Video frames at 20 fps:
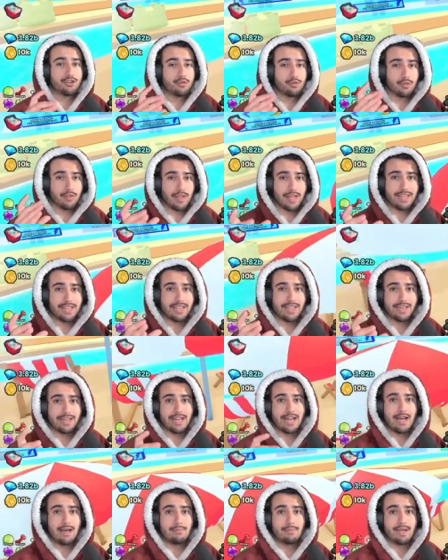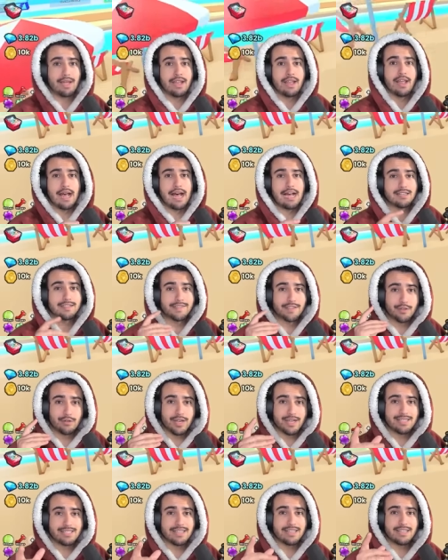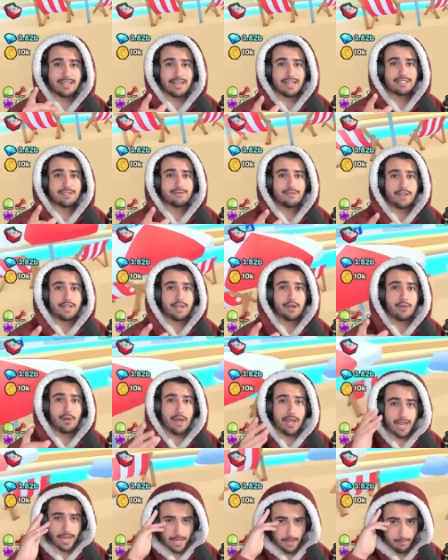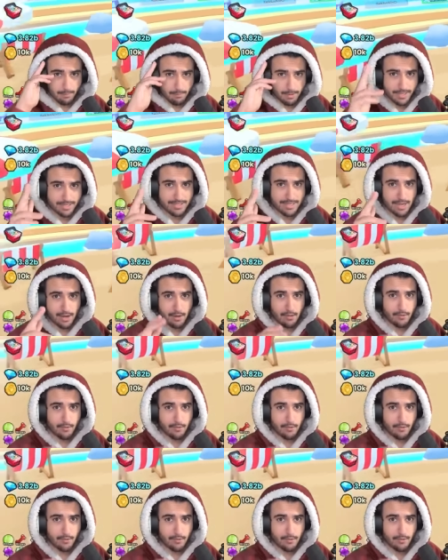sure you like and comment. I'll see you guys in the next video, and peace